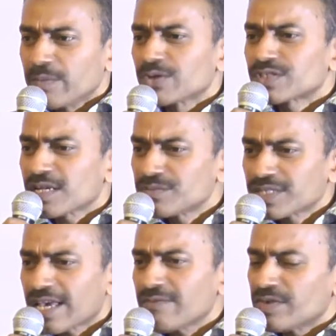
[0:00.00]

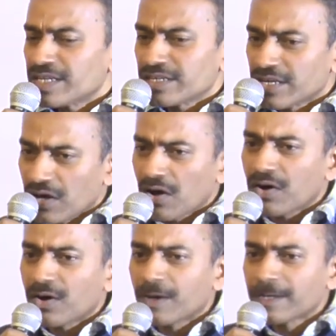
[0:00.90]
Sometime when
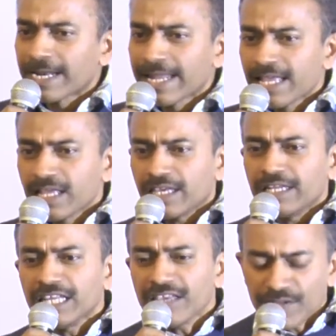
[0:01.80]
God in
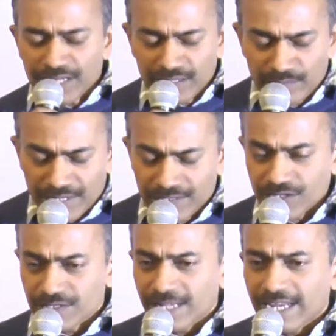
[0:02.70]
even in the
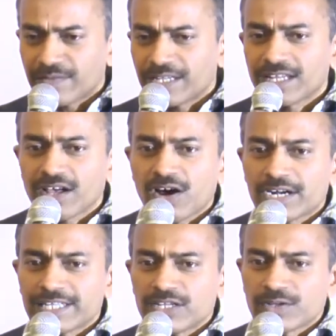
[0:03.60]
ministry side, when
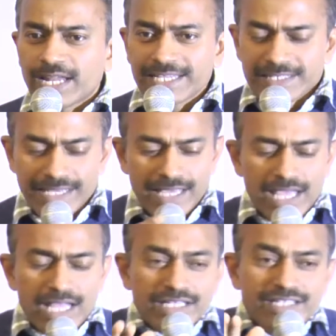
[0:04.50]
God, like say,
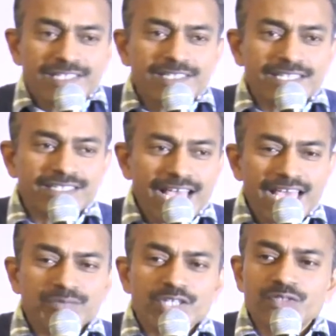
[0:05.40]
this is the
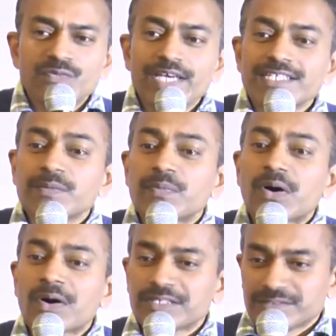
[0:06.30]
time, just wait
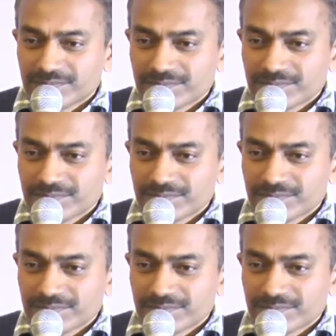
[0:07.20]
upon